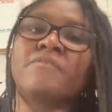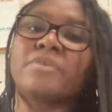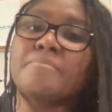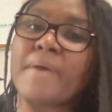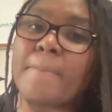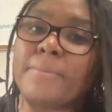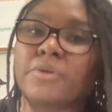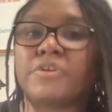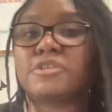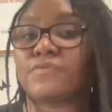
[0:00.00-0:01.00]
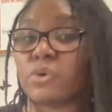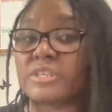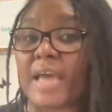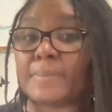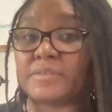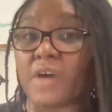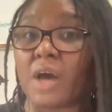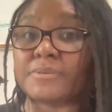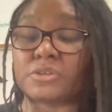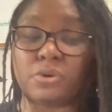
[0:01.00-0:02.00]
Remember, there's four types of
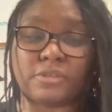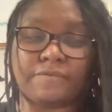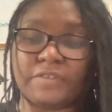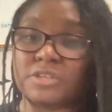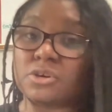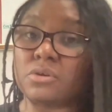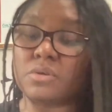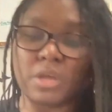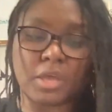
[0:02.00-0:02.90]
obstacles: physical,